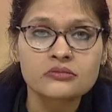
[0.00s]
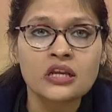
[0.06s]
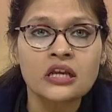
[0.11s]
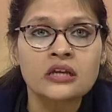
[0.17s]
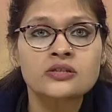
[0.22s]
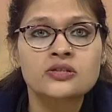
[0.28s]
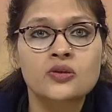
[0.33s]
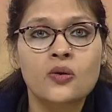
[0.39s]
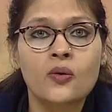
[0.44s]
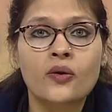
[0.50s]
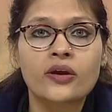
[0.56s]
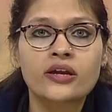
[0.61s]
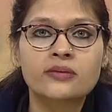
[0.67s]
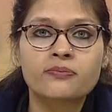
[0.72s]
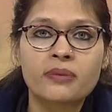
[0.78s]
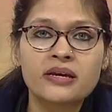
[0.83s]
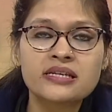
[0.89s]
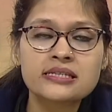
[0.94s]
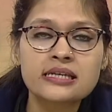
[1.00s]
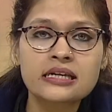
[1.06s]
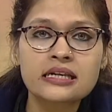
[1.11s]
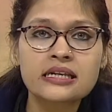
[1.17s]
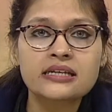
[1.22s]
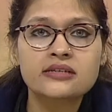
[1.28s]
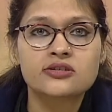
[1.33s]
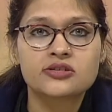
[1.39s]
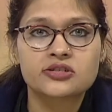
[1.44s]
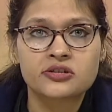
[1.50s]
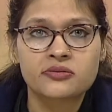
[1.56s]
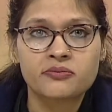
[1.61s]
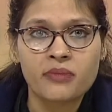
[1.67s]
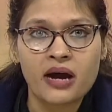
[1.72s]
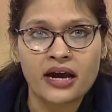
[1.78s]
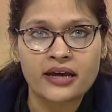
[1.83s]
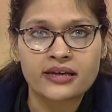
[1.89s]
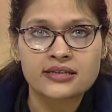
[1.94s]
So, it basically
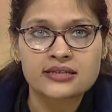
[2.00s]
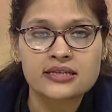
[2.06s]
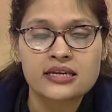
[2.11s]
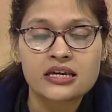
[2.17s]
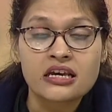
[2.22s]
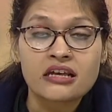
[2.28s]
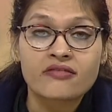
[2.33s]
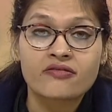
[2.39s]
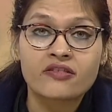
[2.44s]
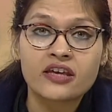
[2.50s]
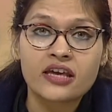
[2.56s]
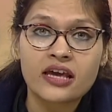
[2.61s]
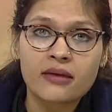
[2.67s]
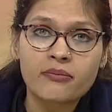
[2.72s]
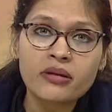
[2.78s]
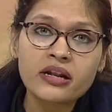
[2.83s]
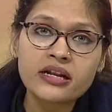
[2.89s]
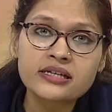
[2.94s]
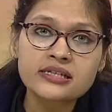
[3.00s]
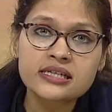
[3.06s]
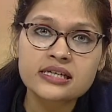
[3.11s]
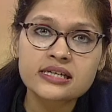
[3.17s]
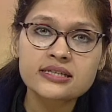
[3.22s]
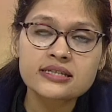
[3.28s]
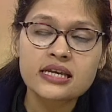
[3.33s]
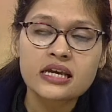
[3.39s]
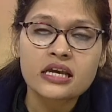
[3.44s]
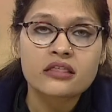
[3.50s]
determines the abilities,